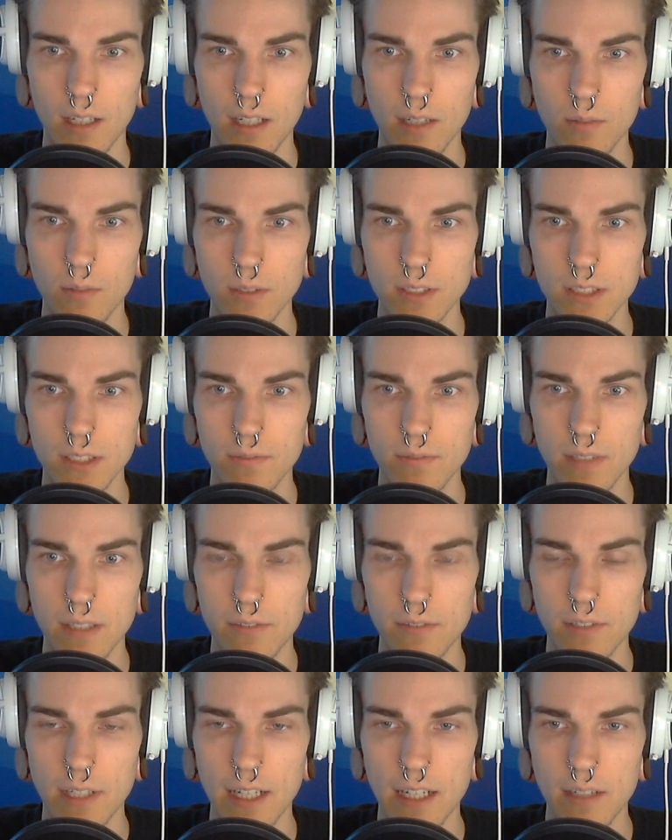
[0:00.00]
what's your
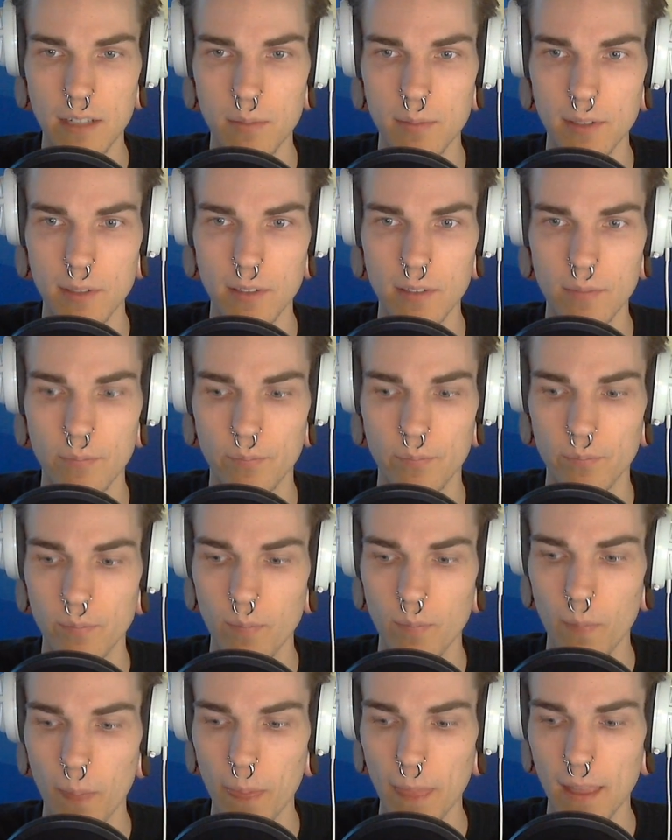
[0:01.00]
favorite animal?
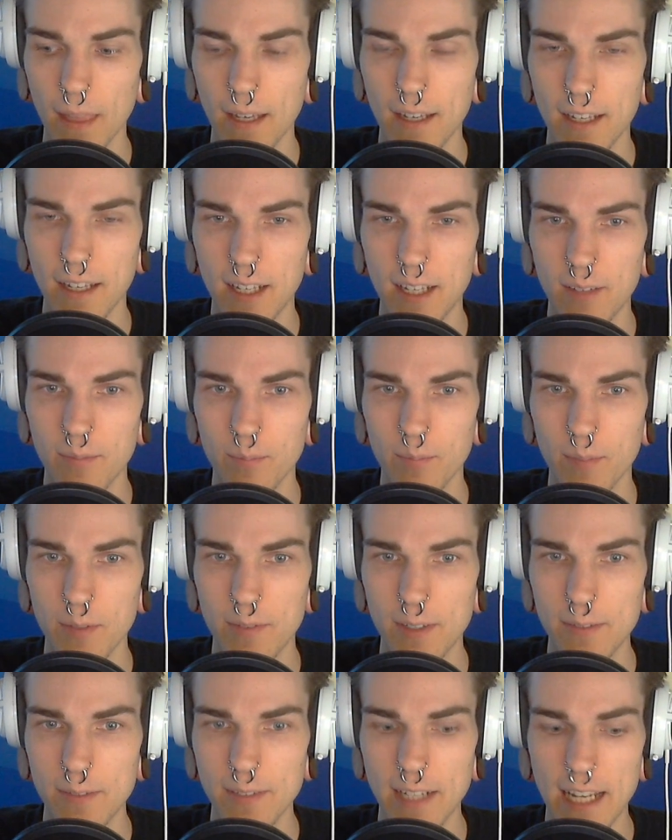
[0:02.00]
My
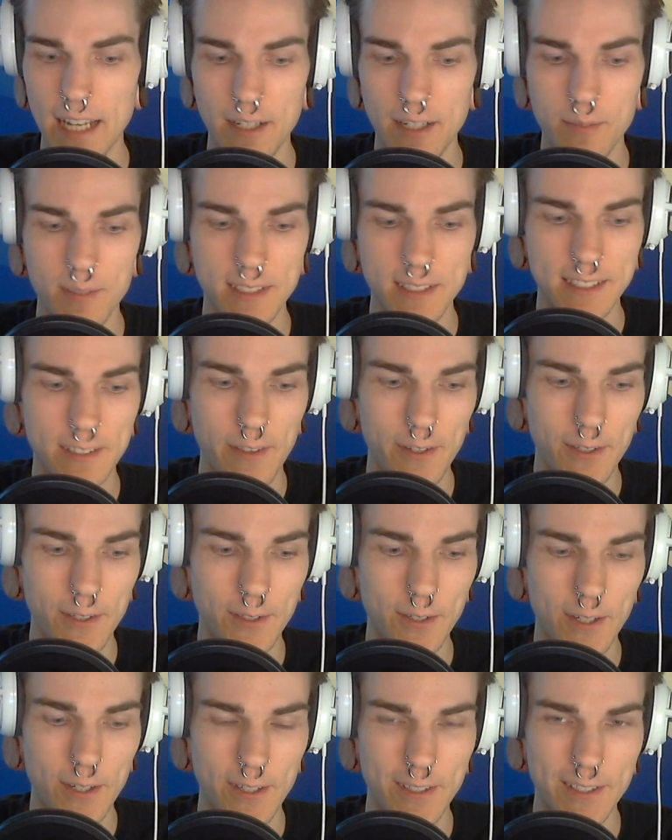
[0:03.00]
favorite animal is the
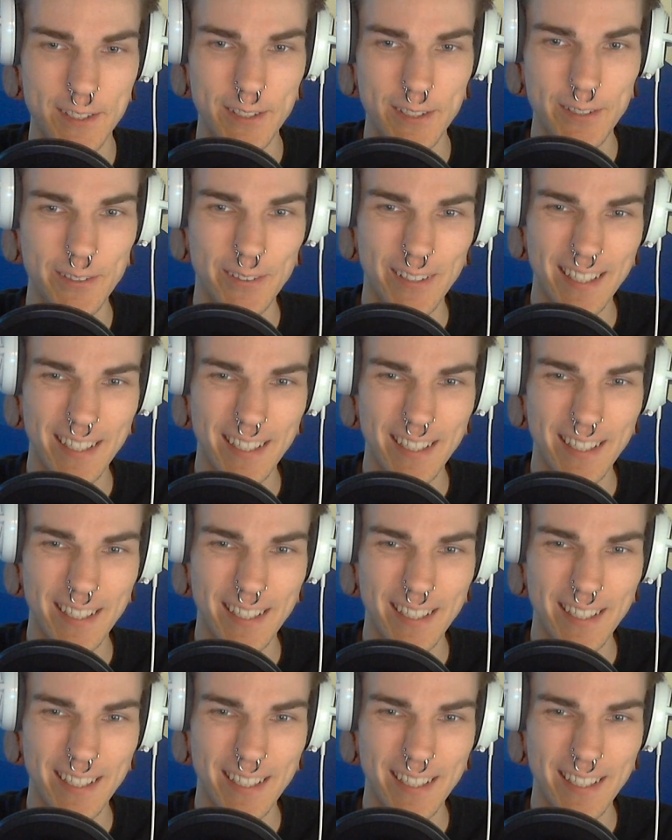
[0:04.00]
cockatoo.